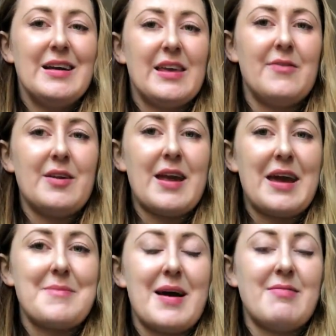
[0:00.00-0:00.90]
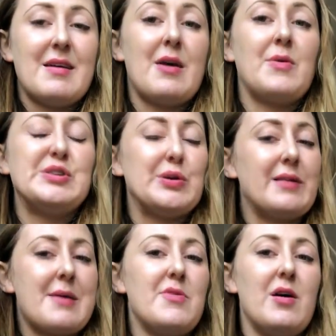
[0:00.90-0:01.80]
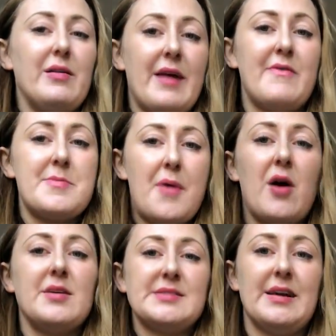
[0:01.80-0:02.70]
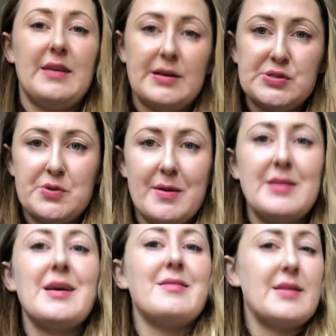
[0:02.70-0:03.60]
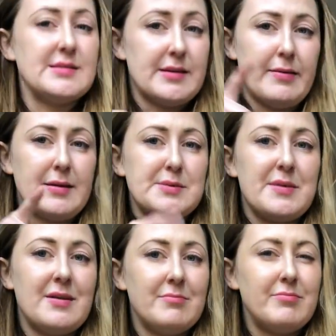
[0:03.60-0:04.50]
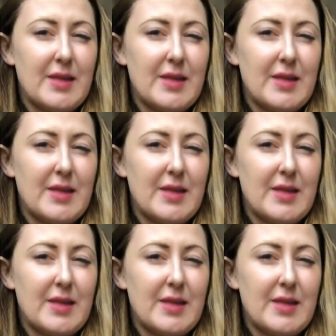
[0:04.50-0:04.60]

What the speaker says: Give it a name, and then I want you to label 11 parts on the instrument, and then send that to me.